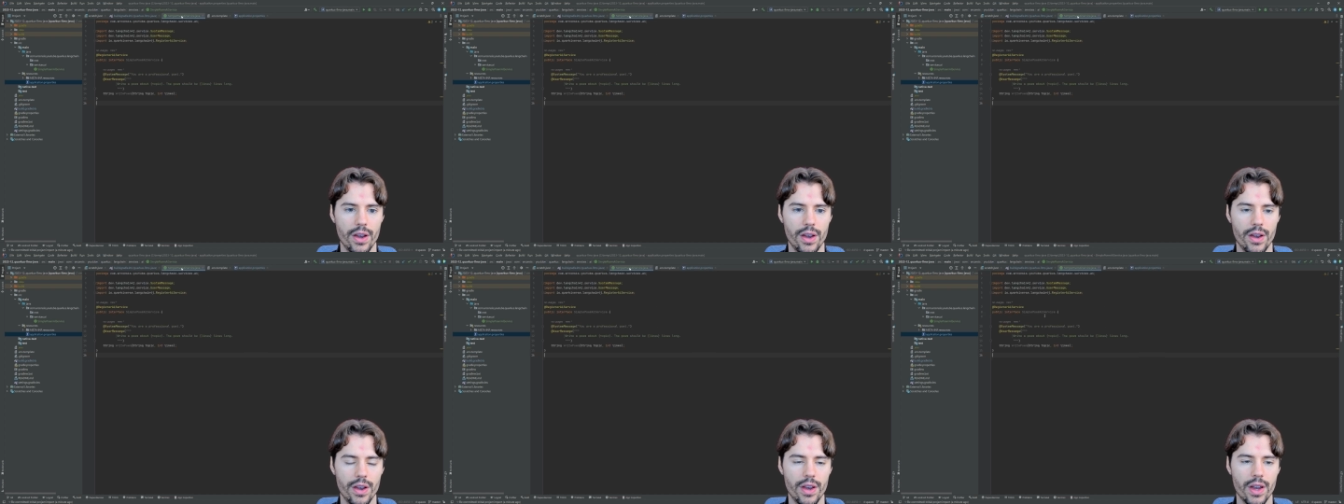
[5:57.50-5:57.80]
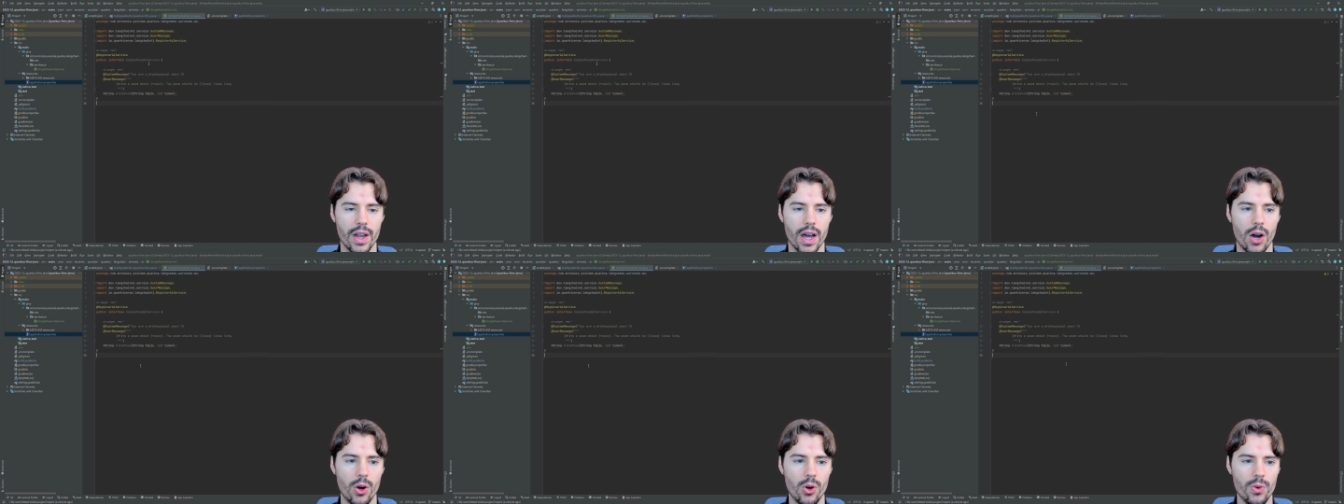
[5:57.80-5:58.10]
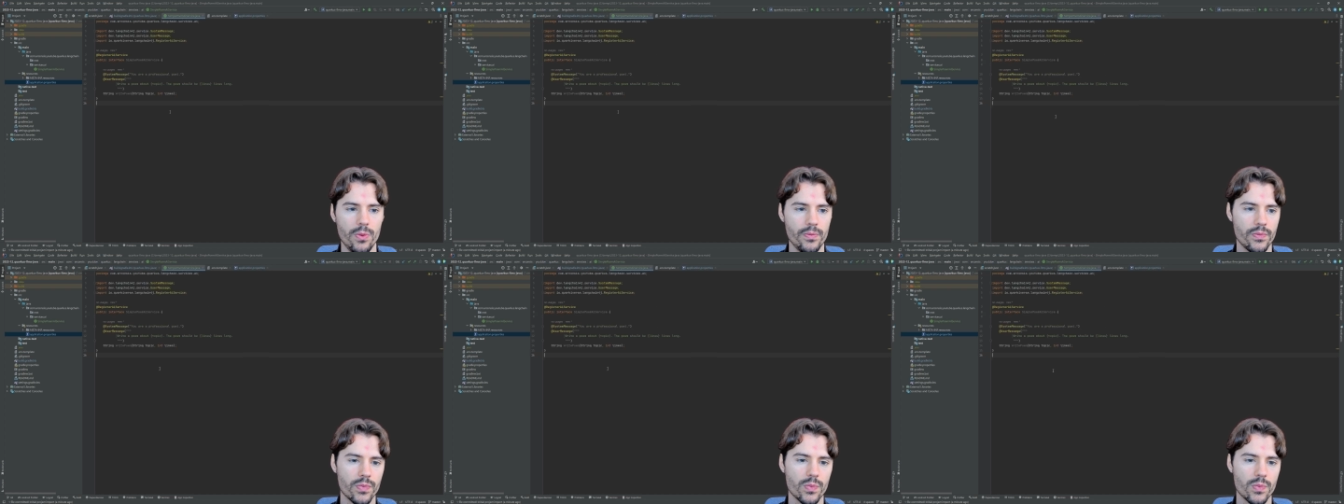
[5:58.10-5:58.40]
Now
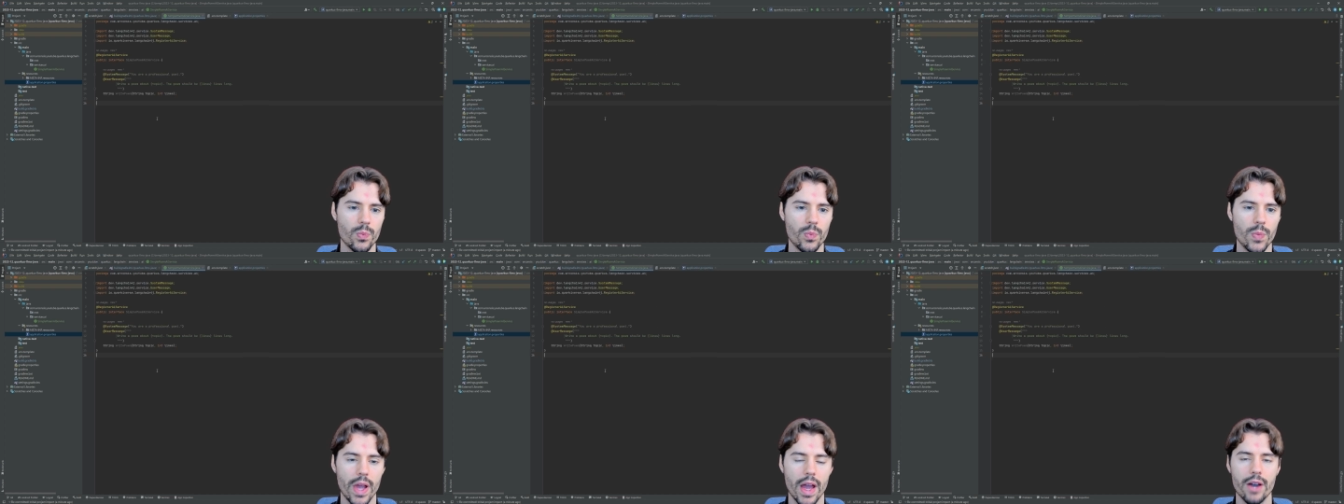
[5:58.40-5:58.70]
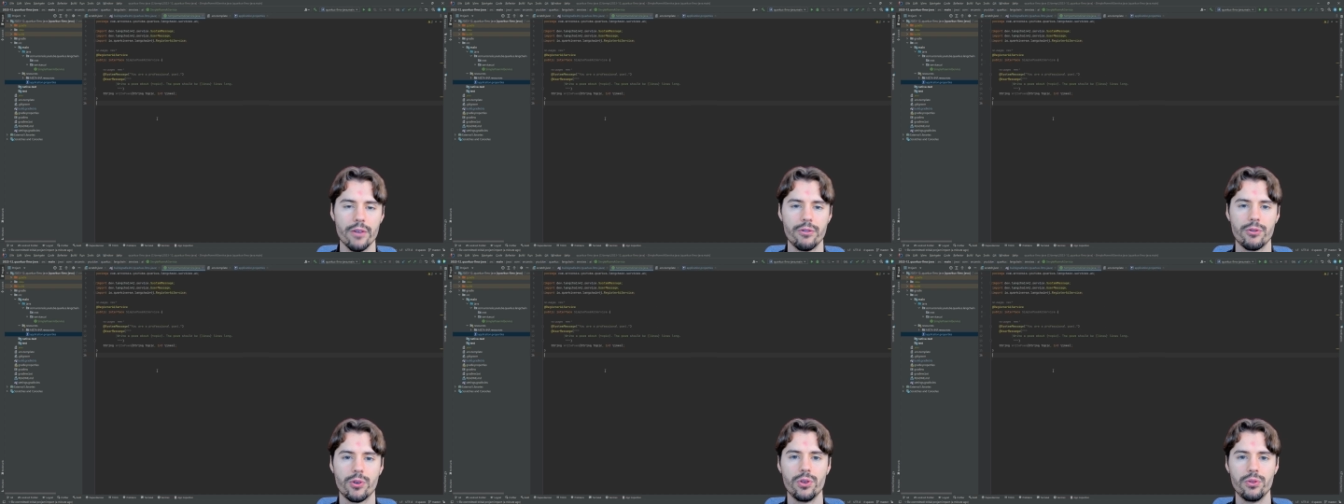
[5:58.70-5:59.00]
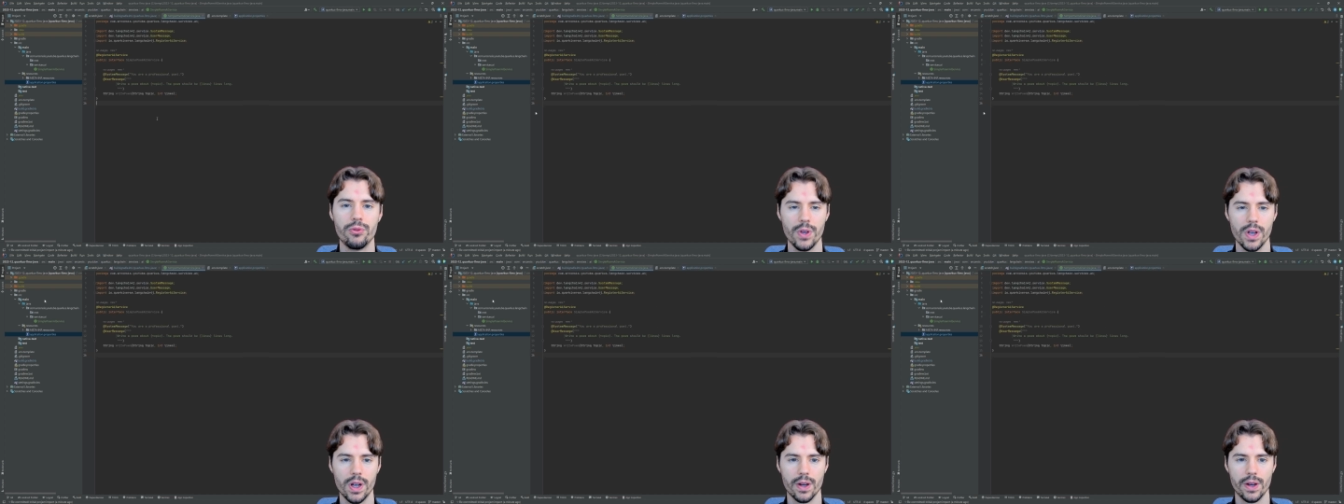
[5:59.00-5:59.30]
we have
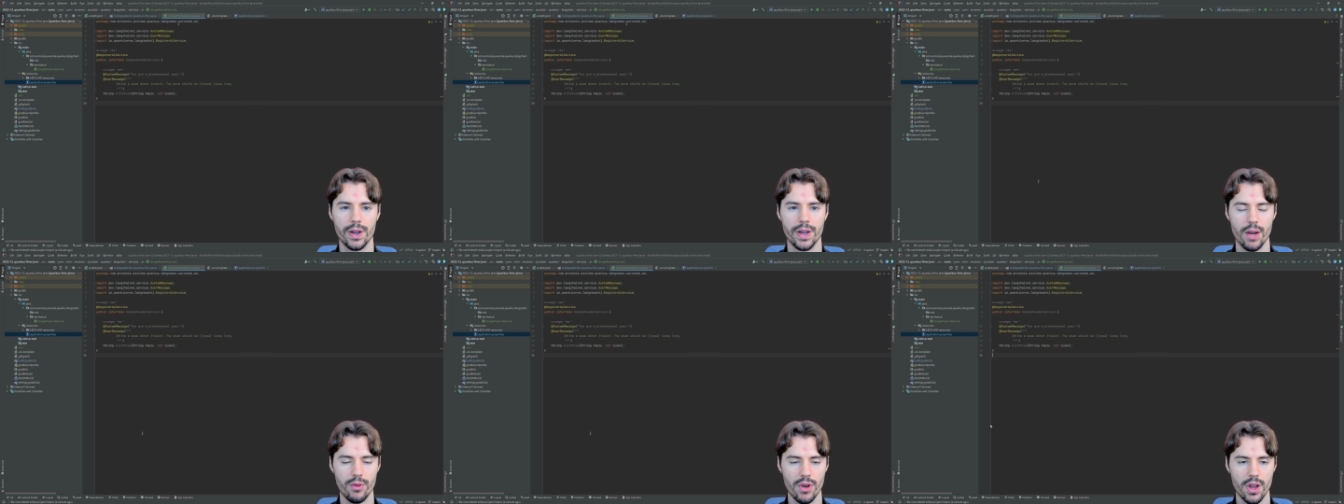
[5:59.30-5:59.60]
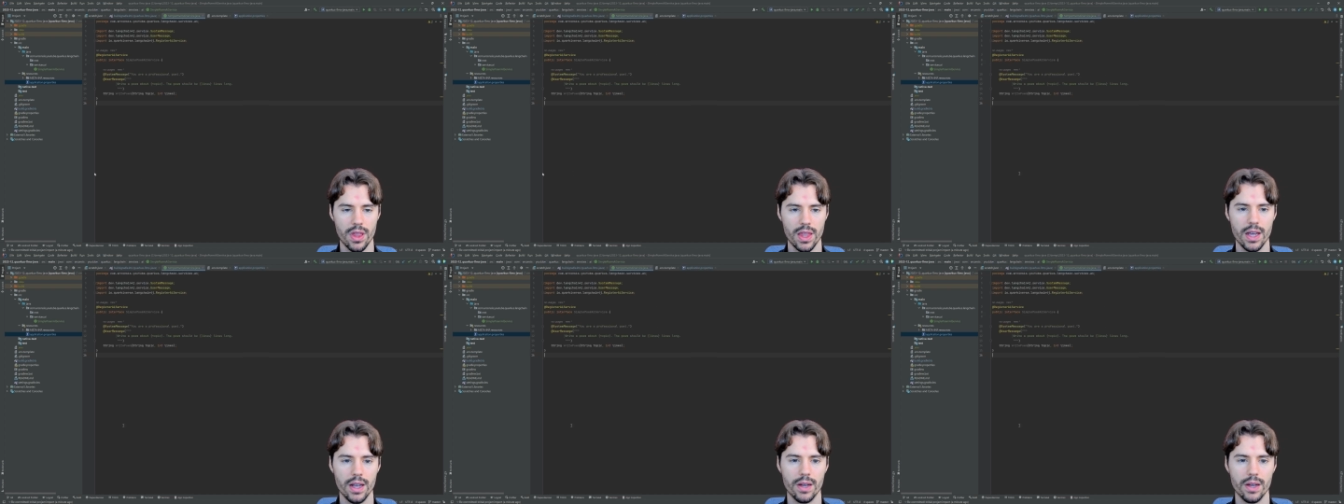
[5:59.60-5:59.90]
configured everything